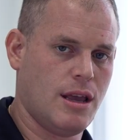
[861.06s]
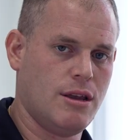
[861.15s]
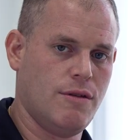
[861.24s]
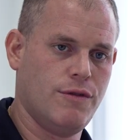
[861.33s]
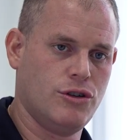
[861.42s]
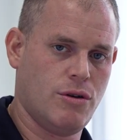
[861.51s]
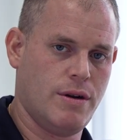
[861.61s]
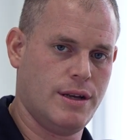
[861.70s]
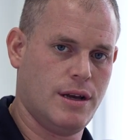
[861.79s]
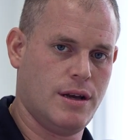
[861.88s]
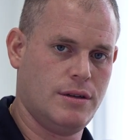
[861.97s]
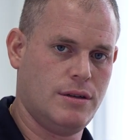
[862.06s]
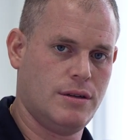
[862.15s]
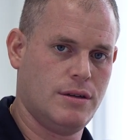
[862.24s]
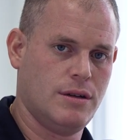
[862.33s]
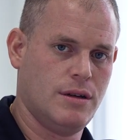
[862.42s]
thank you for joining
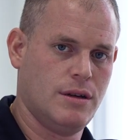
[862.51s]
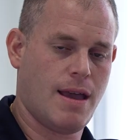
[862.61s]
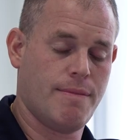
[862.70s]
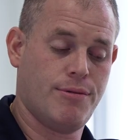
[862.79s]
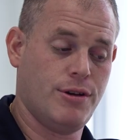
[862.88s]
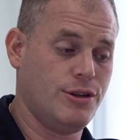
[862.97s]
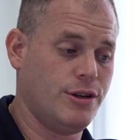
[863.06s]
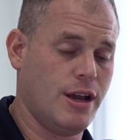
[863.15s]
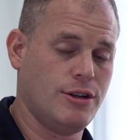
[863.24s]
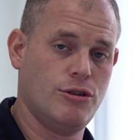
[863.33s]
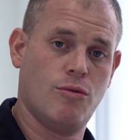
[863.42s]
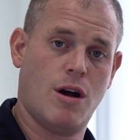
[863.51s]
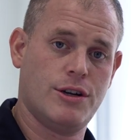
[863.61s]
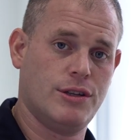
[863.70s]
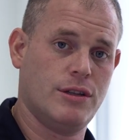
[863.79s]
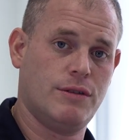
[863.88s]
us. I appreciate you
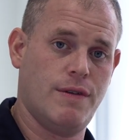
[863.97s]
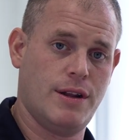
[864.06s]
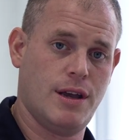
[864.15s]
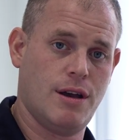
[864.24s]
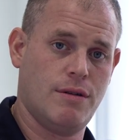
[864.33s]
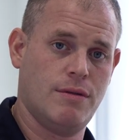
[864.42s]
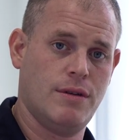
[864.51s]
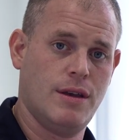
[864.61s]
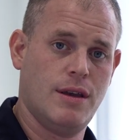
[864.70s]
watching this video.